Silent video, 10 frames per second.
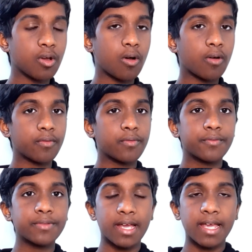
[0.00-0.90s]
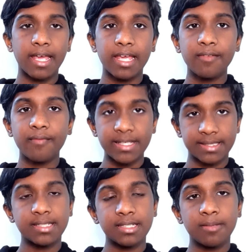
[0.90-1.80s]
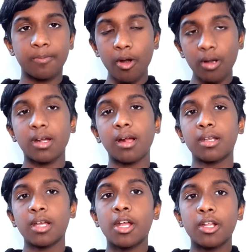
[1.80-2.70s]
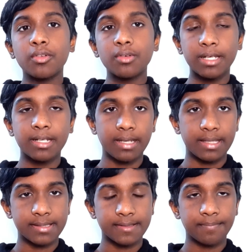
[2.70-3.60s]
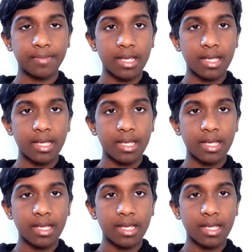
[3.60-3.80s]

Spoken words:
of the invested product to decrease,